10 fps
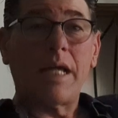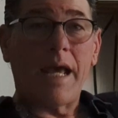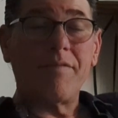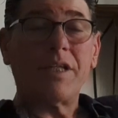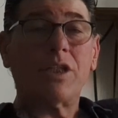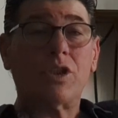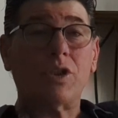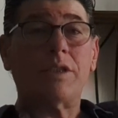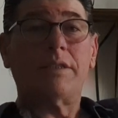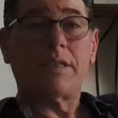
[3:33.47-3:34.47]
having
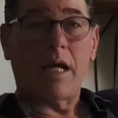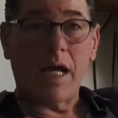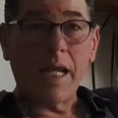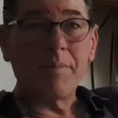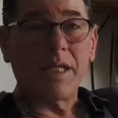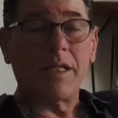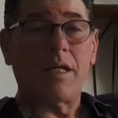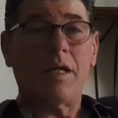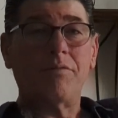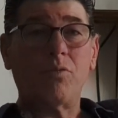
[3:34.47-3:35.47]
good timing
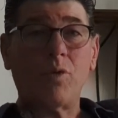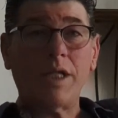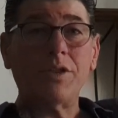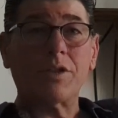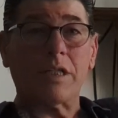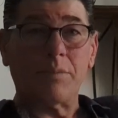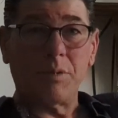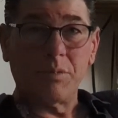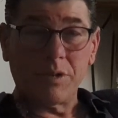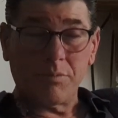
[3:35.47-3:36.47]
of when you're going to
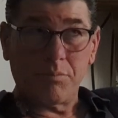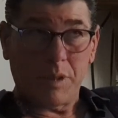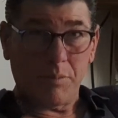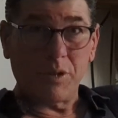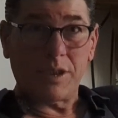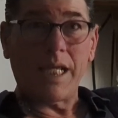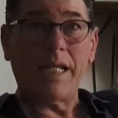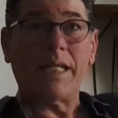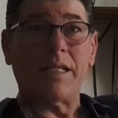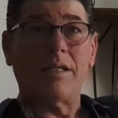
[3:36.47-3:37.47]
be
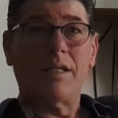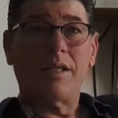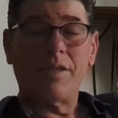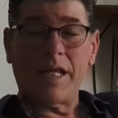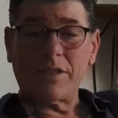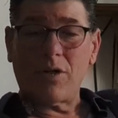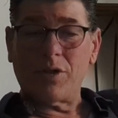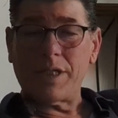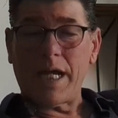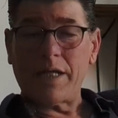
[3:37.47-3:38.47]
presenting that
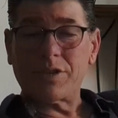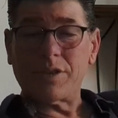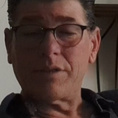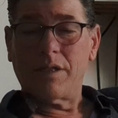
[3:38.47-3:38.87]
call to action.